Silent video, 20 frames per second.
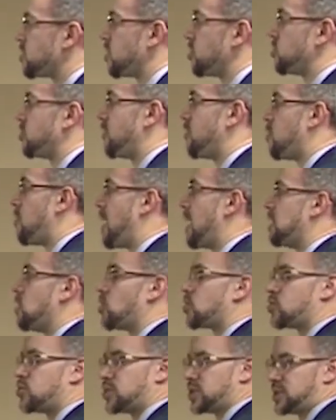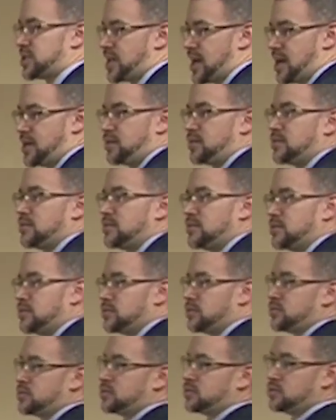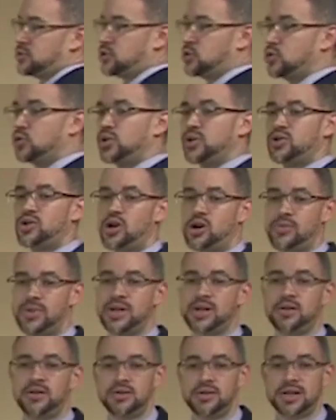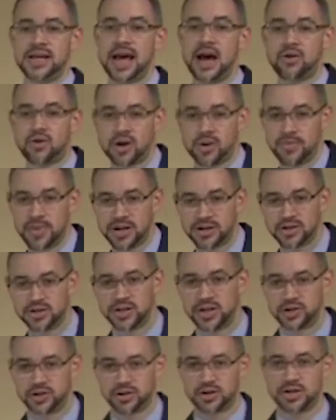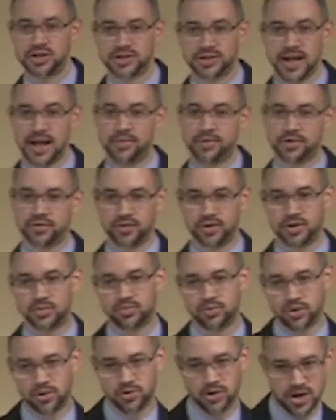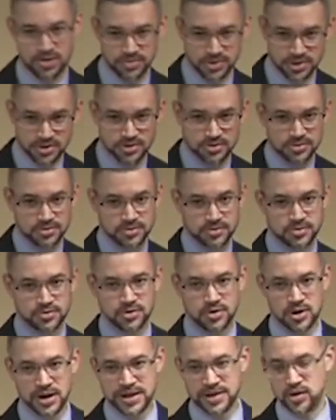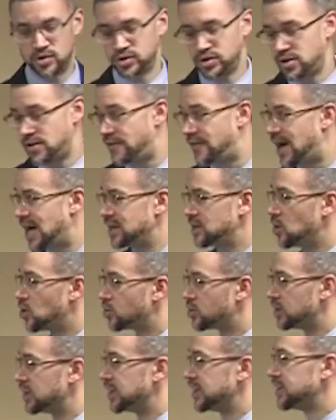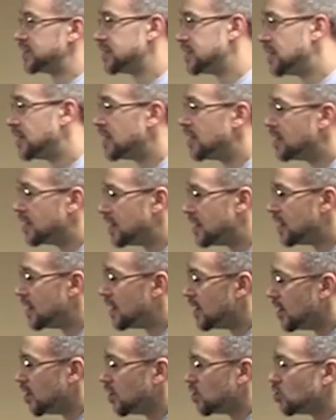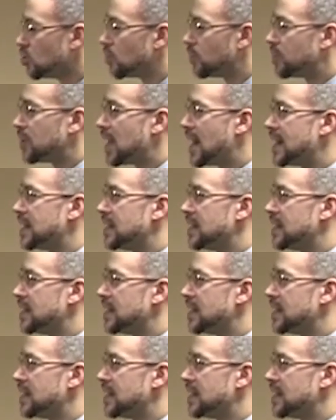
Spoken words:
are driven by local intent. You determine the outcome measures that you're going to establish for your programs. Okay, those are defined locally. You apply